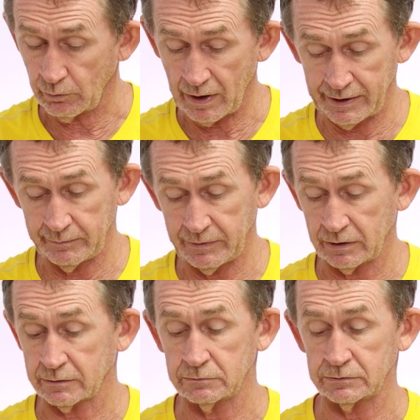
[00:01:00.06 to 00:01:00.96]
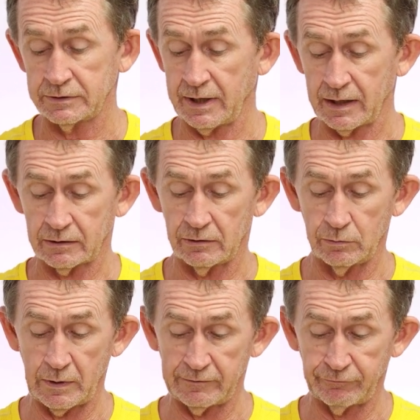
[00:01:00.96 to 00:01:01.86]
so I am not going to take her
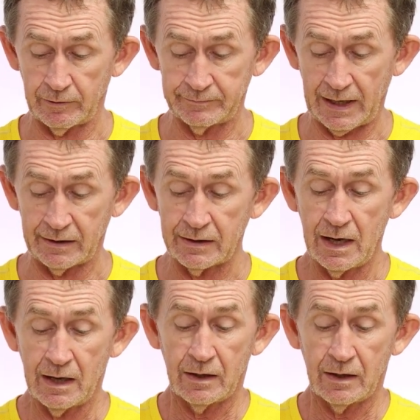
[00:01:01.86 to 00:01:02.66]
away from that.